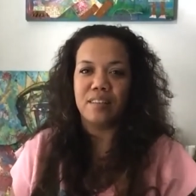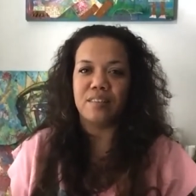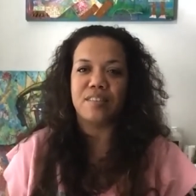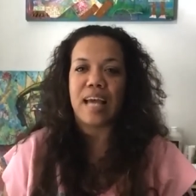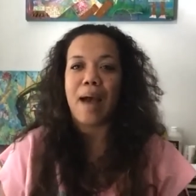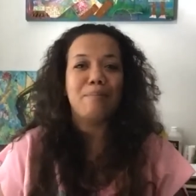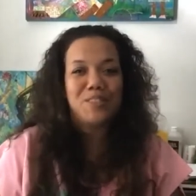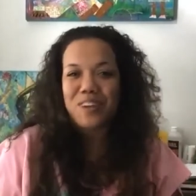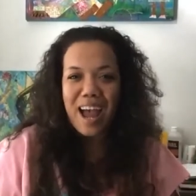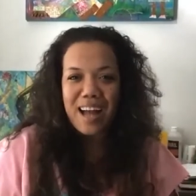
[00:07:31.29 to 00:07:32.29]
just
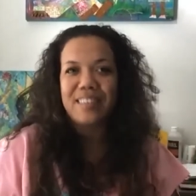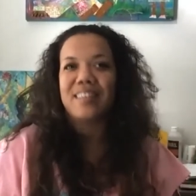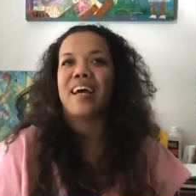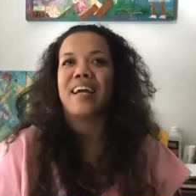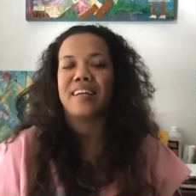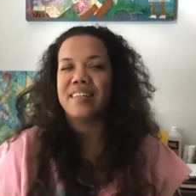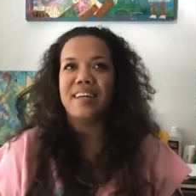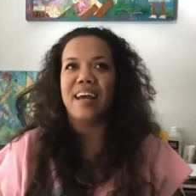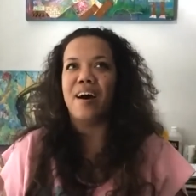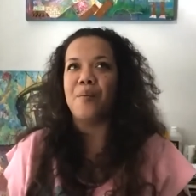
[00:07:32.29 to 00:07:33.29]
abstract and like,
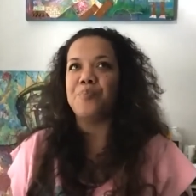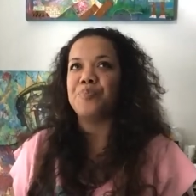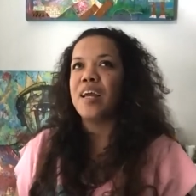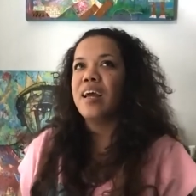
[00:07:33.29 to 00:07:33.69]
and